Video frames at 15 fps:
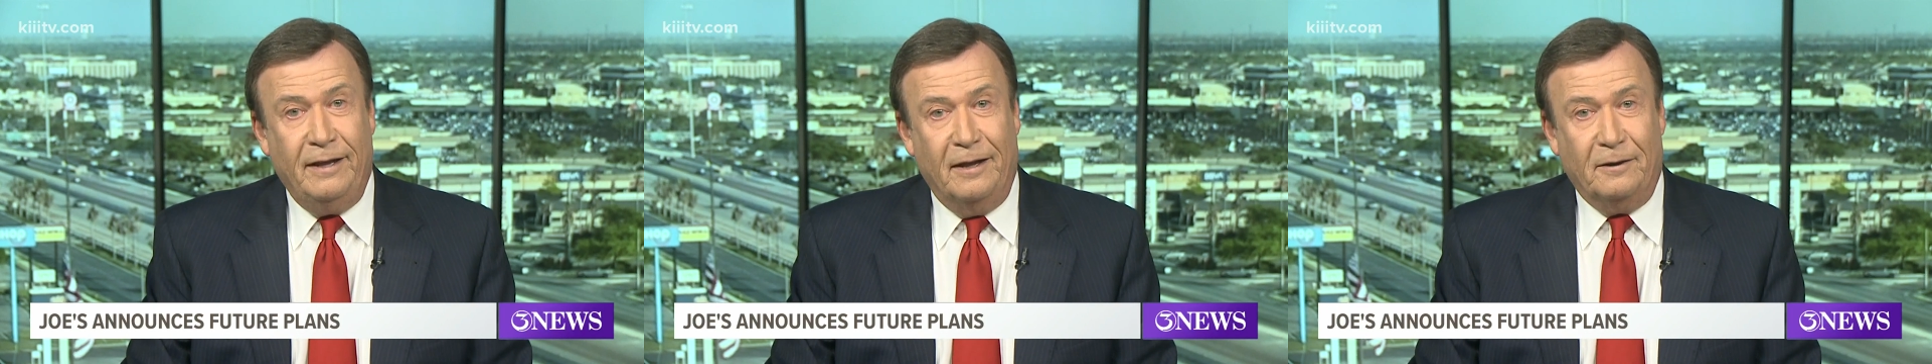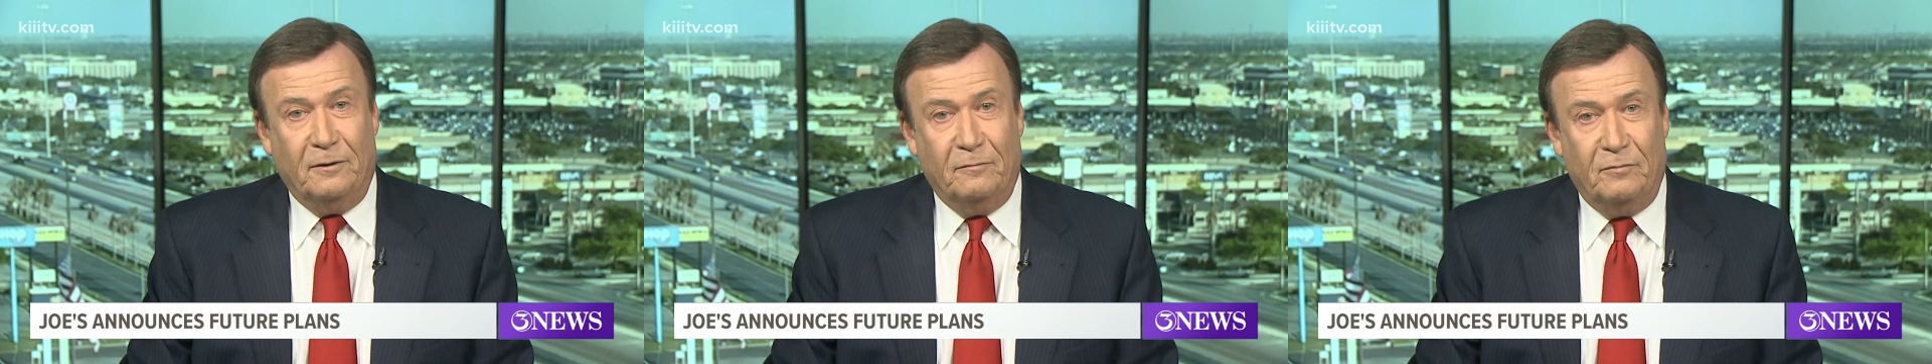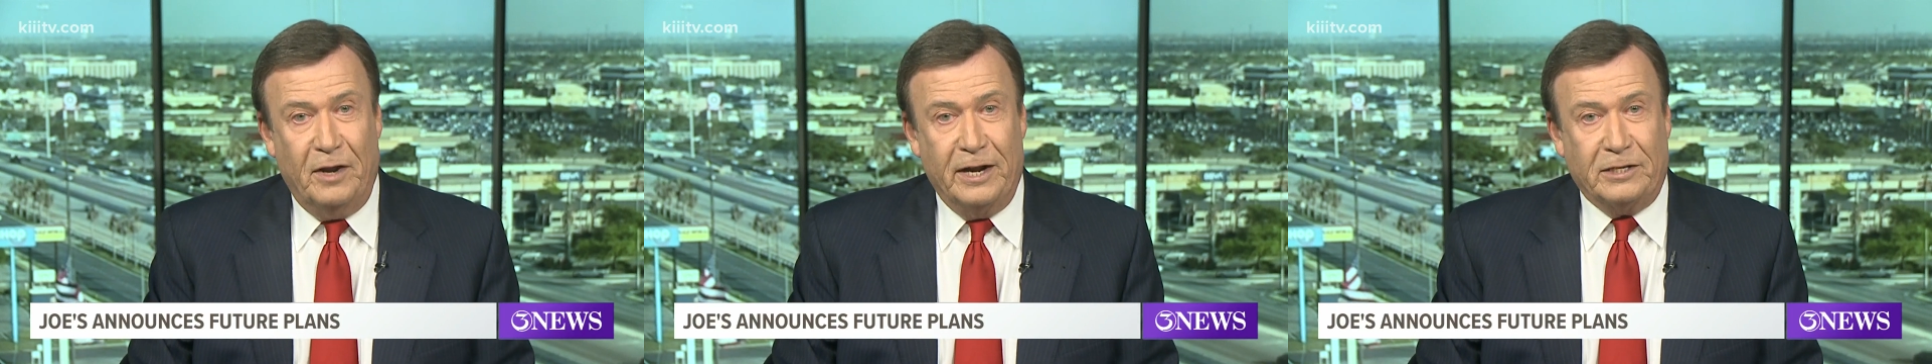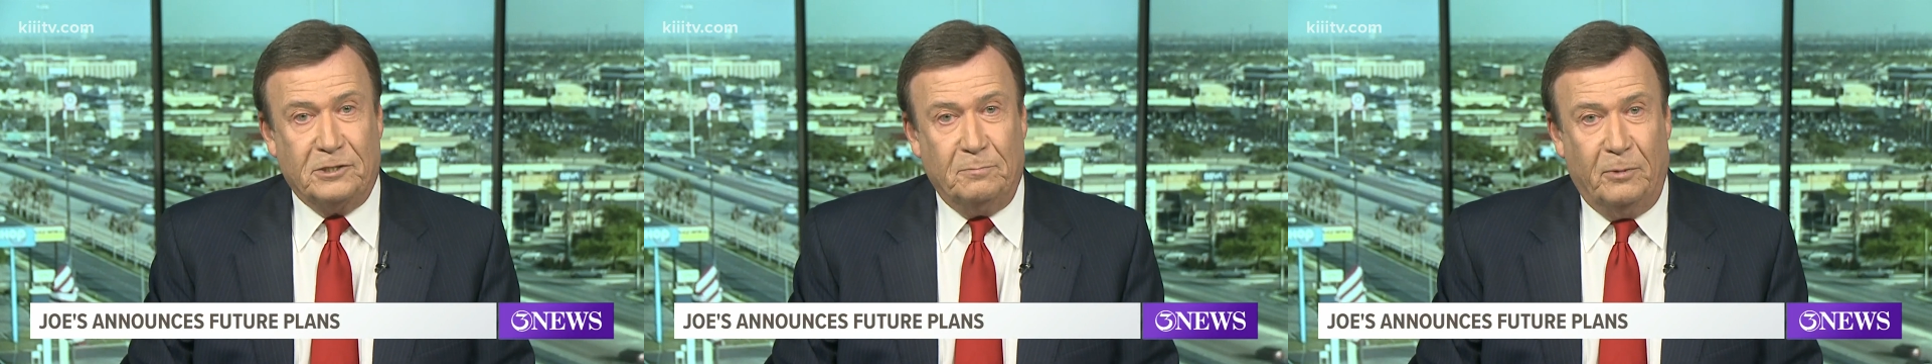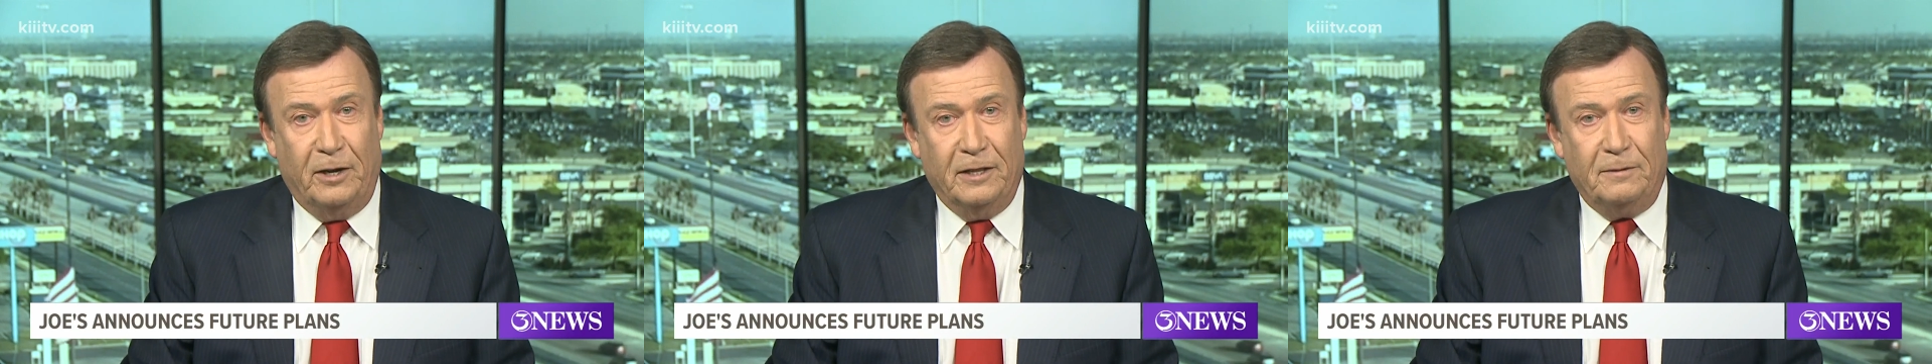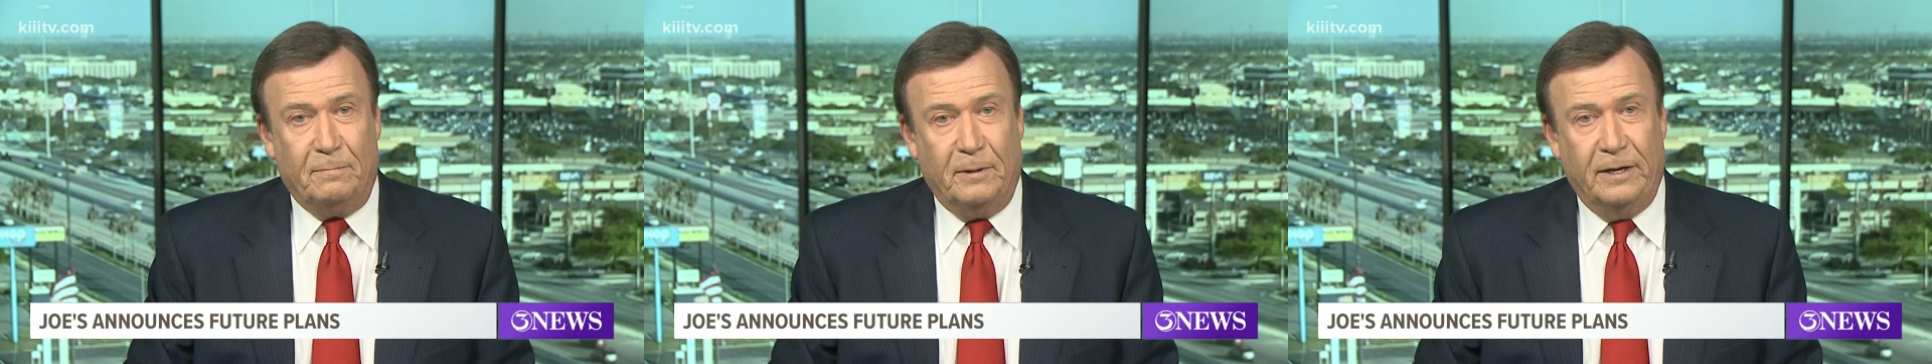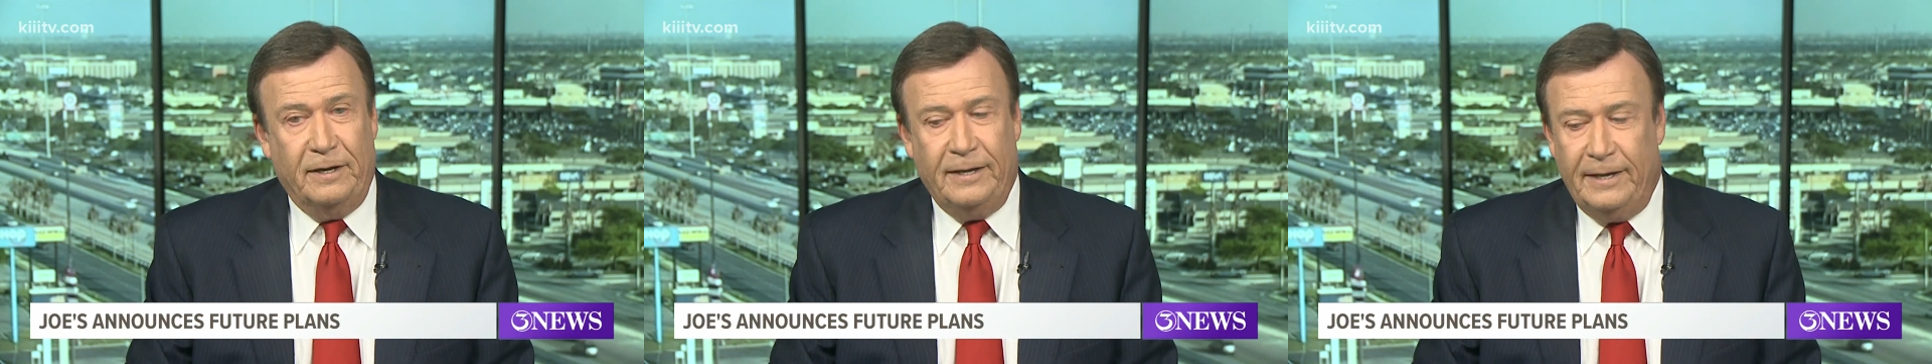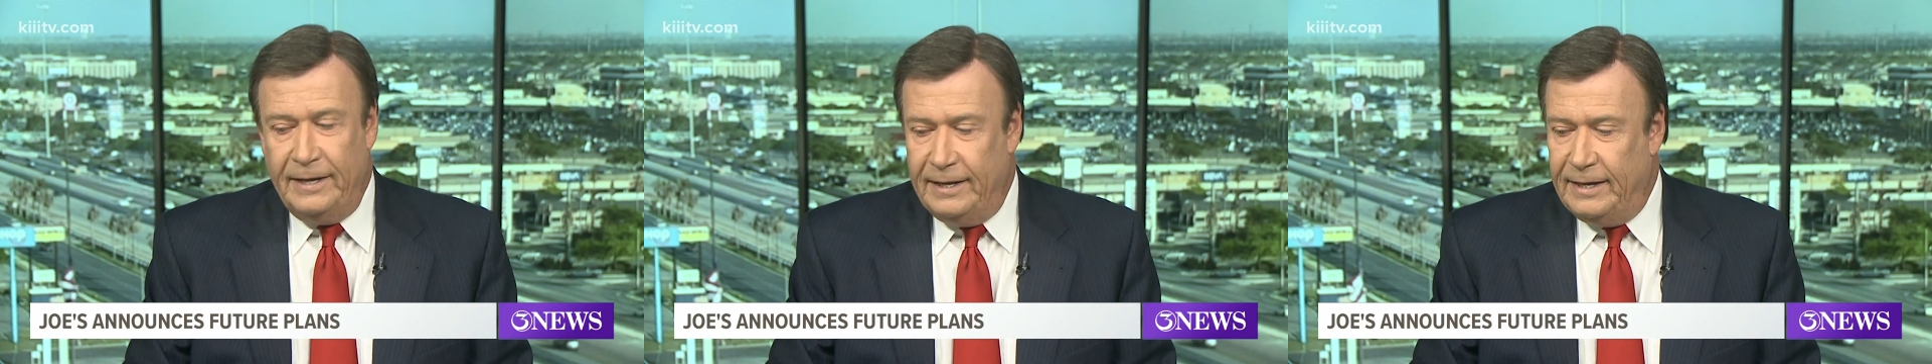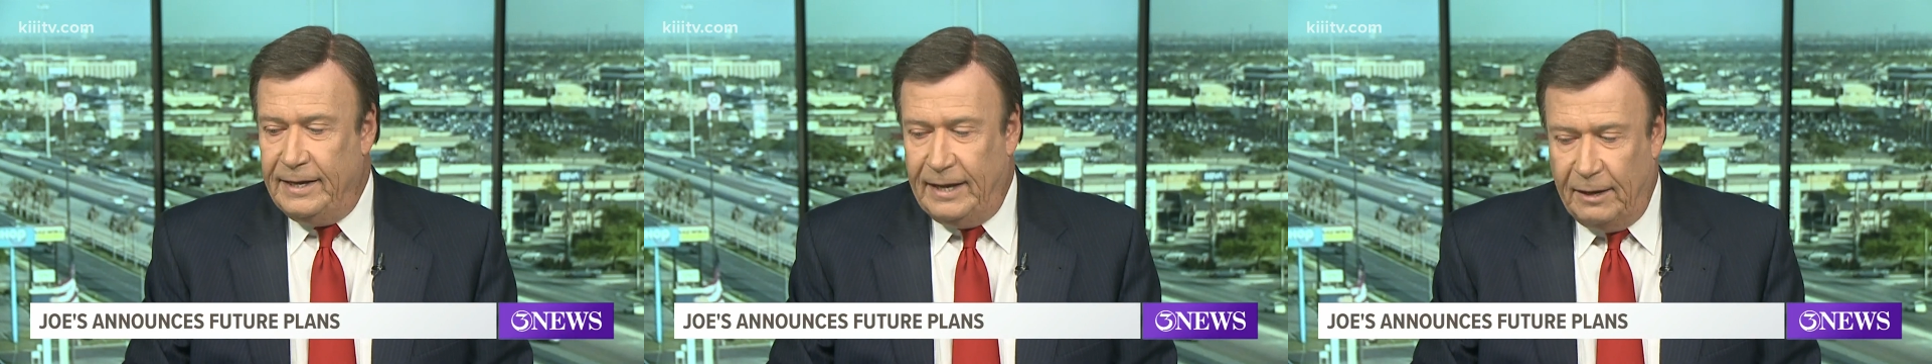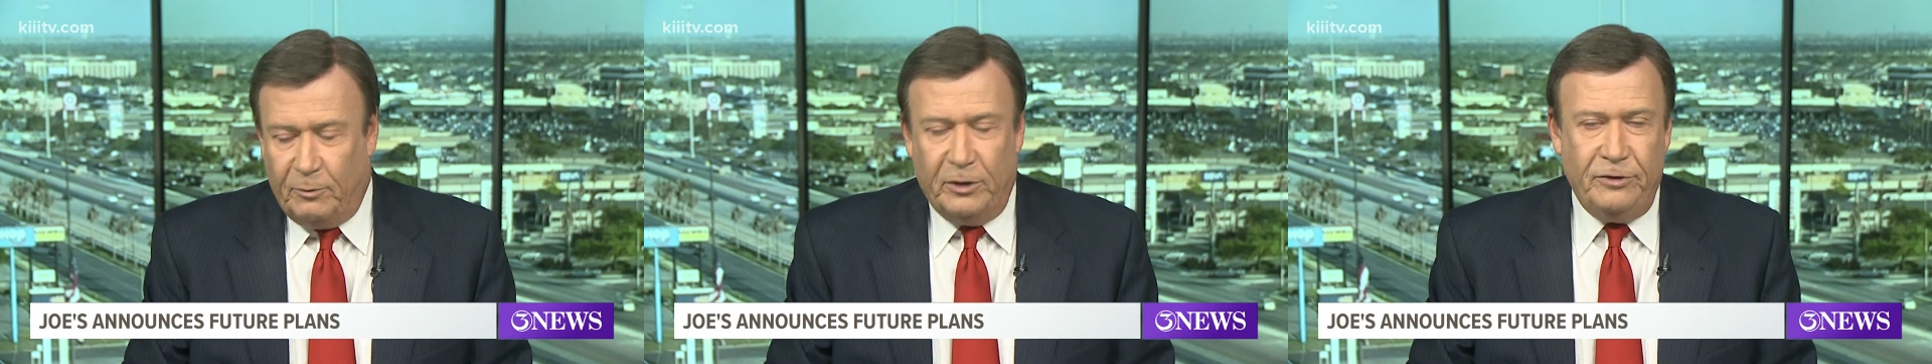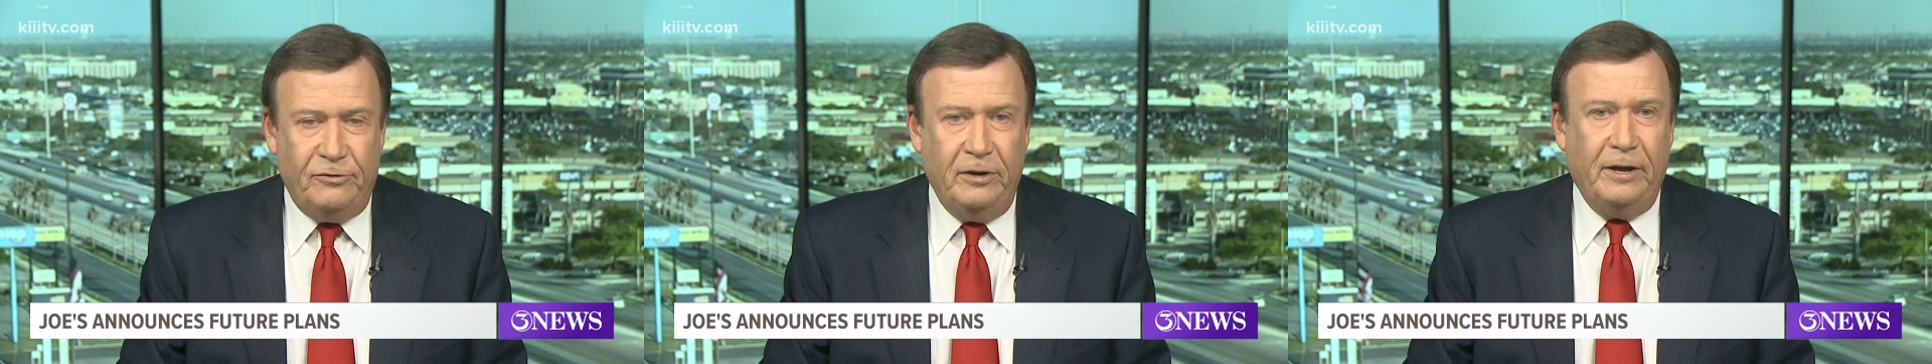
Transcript: end of next month. But I wanted you